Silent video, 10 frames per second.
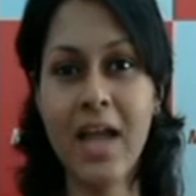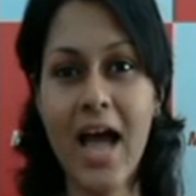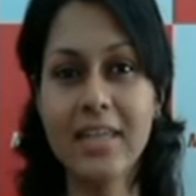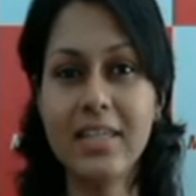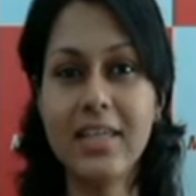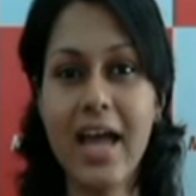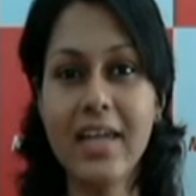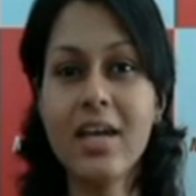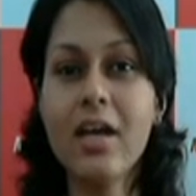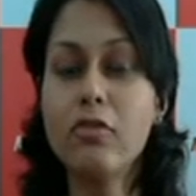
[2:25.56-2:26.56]
Other
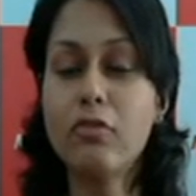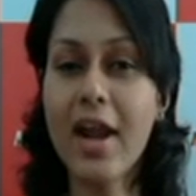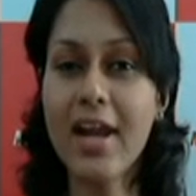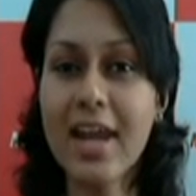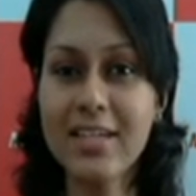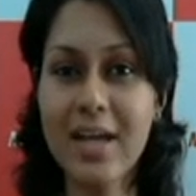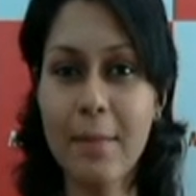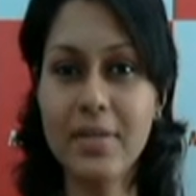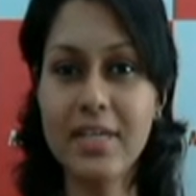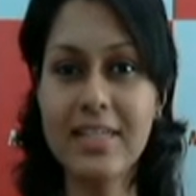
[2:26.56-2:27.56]
than front-line
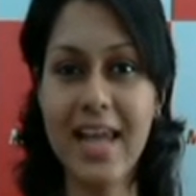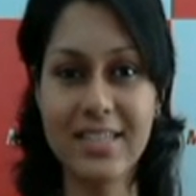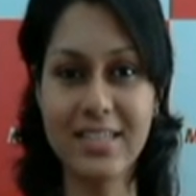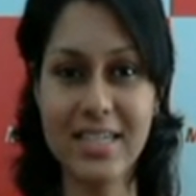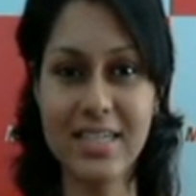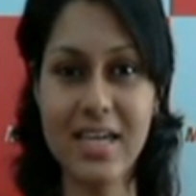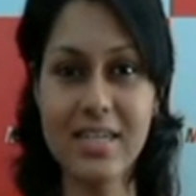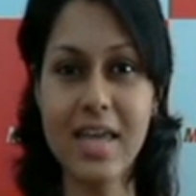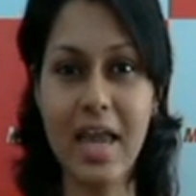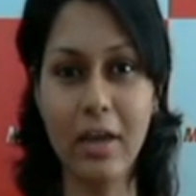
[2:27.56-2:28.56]
companies like
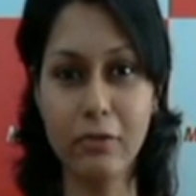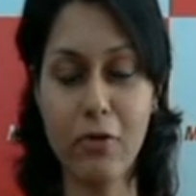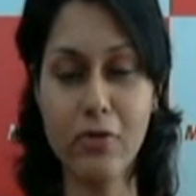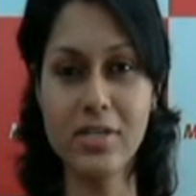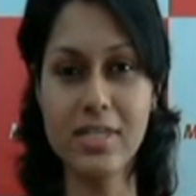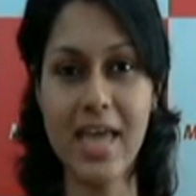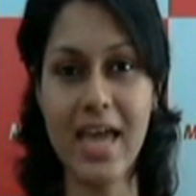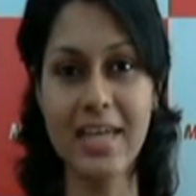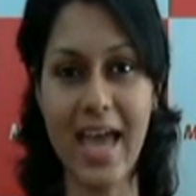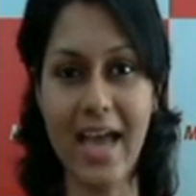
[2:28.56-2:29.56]
TCS, Infosys
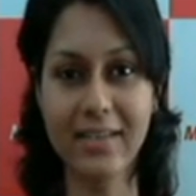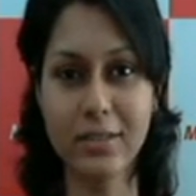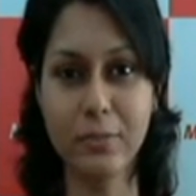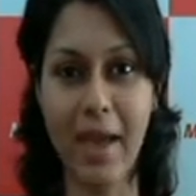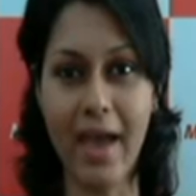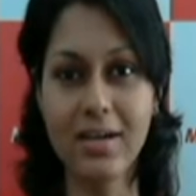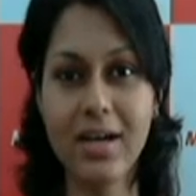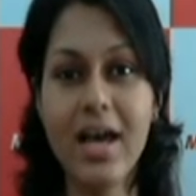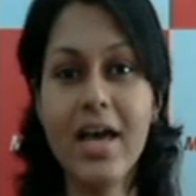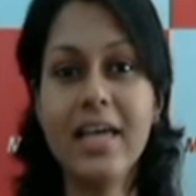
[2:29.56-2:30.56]
and Axis Bank,
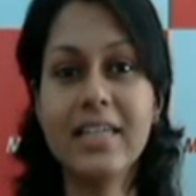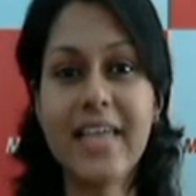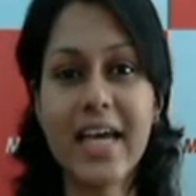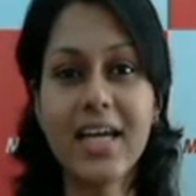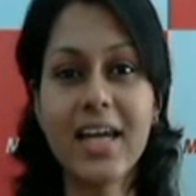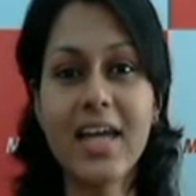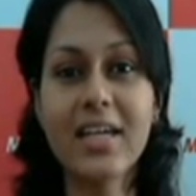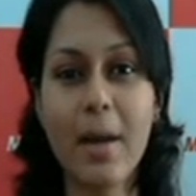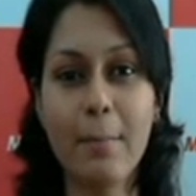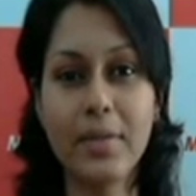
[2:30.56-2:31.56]

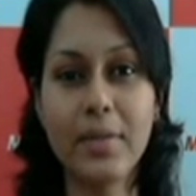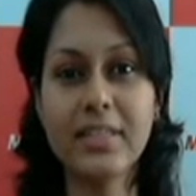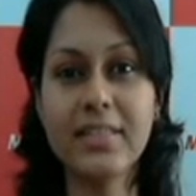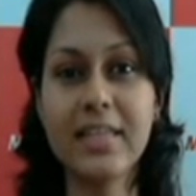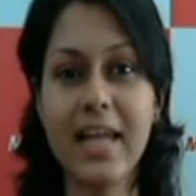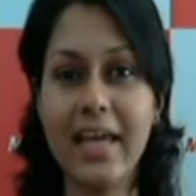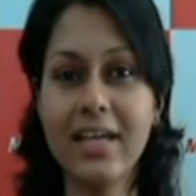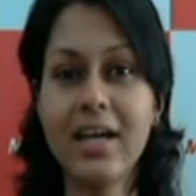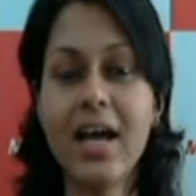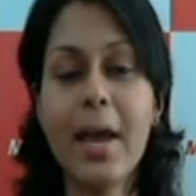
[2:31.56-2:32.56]
second-line companies like
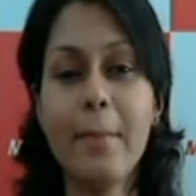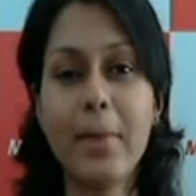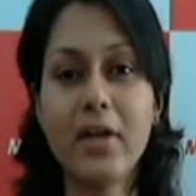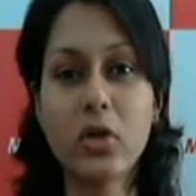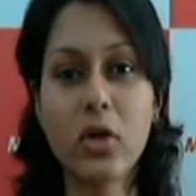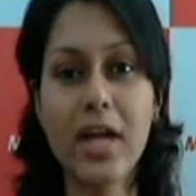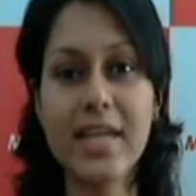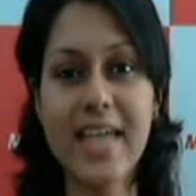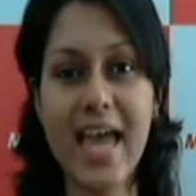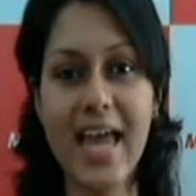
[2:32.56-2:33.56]

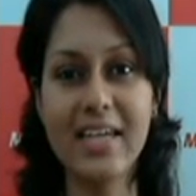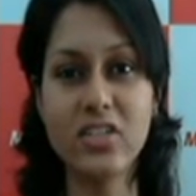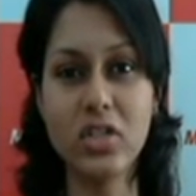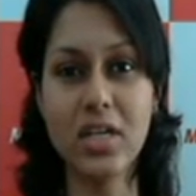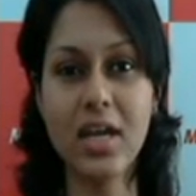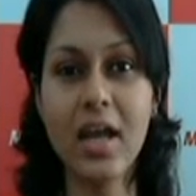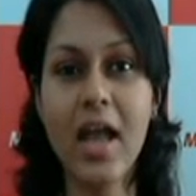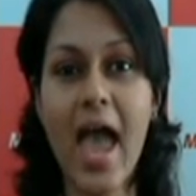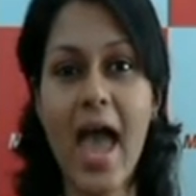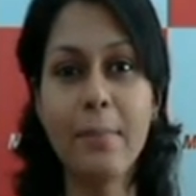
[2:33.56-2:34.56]
Petronet LNG
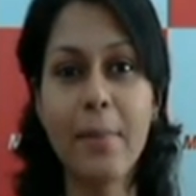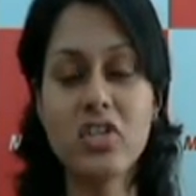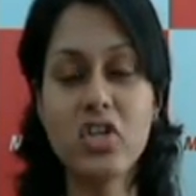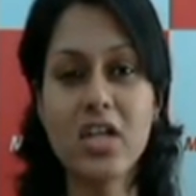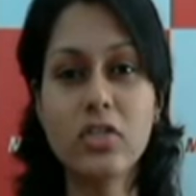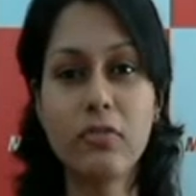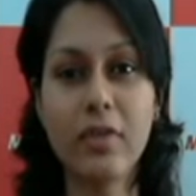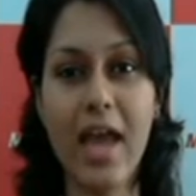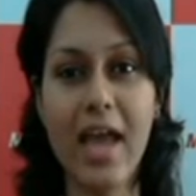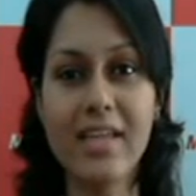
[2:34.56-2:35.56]
and Bajaj
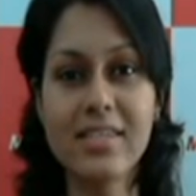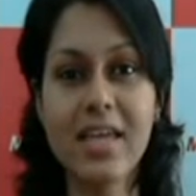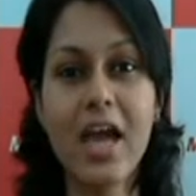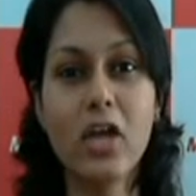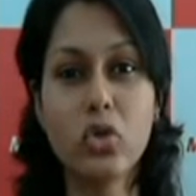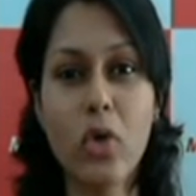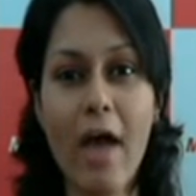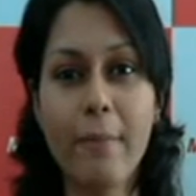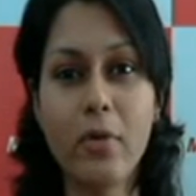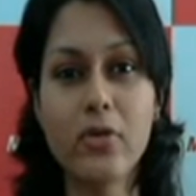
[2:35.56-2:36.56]
Finance to
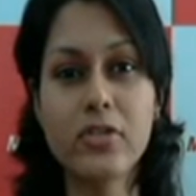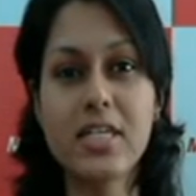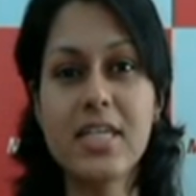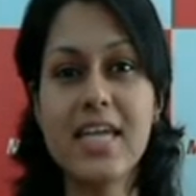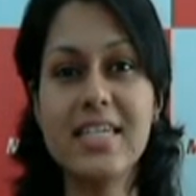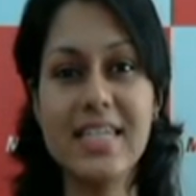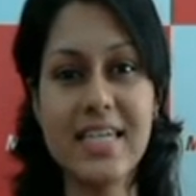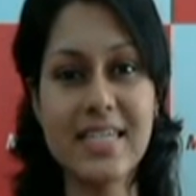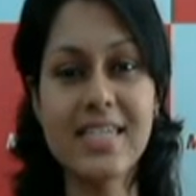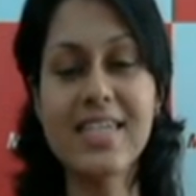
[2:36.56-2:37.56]
have posted a
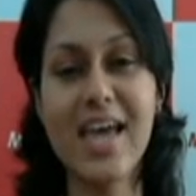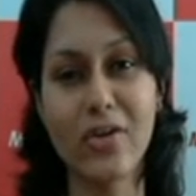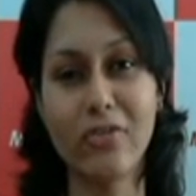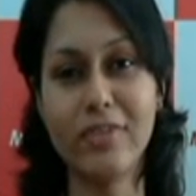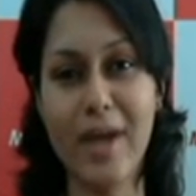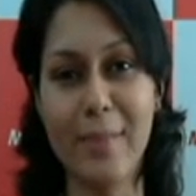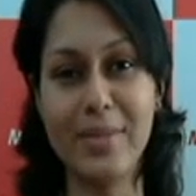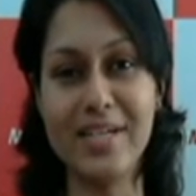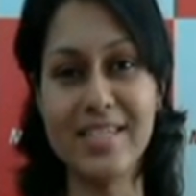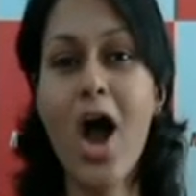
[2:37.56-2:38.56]
decent set of
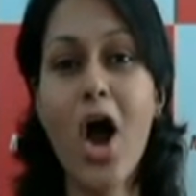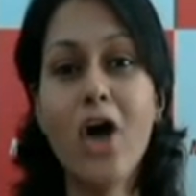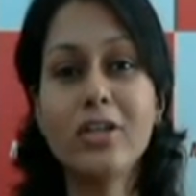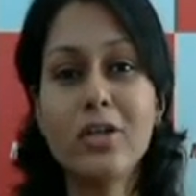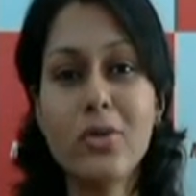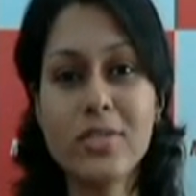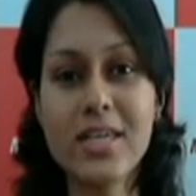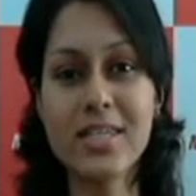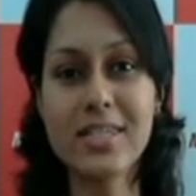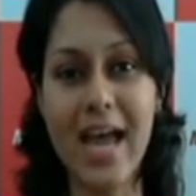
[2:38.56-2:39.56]
numbers. On the
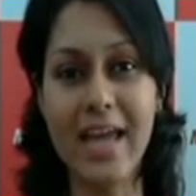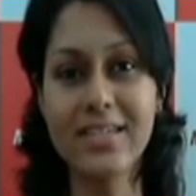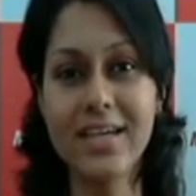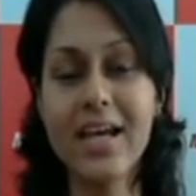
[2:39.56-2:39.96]
losing side,